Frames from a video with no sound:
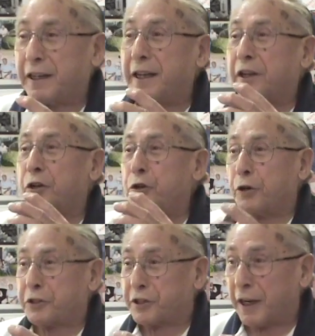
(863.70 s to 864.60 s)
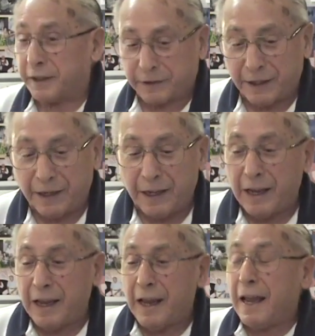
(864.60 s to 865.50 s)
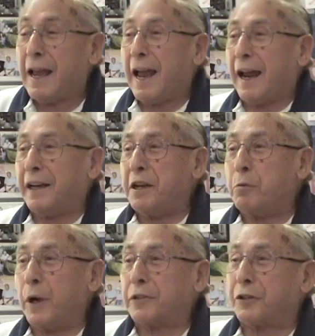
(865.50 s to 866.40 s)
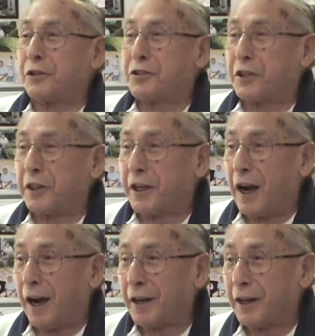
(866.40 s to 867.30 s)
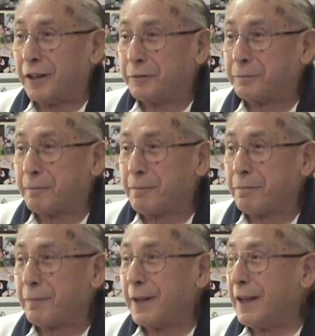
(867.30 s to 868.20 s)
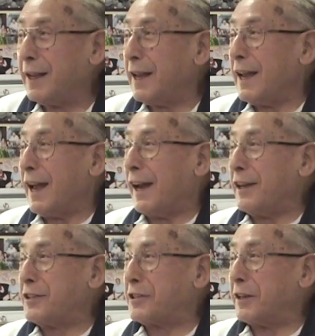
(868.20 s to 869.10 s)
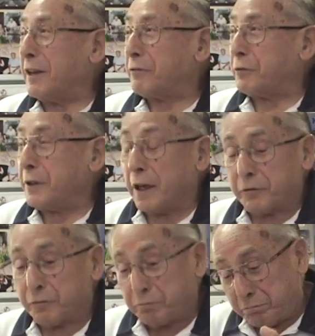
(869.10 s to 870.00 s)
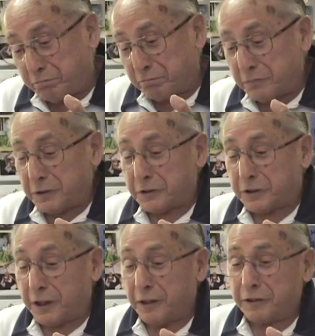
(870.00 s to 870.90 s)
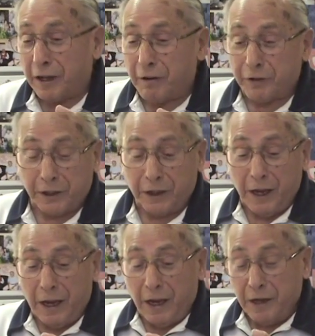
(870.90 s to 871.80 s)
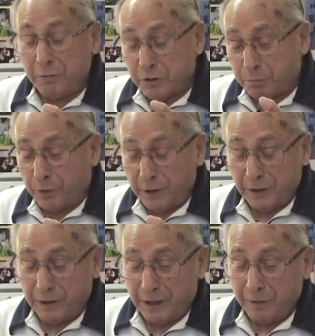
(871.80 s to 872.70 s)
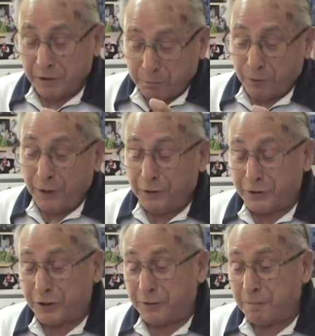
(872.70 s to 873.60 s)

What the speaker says: He had a Yortzeit, and he went to the synagogue, and he said after he got saying davening, he was his prayers,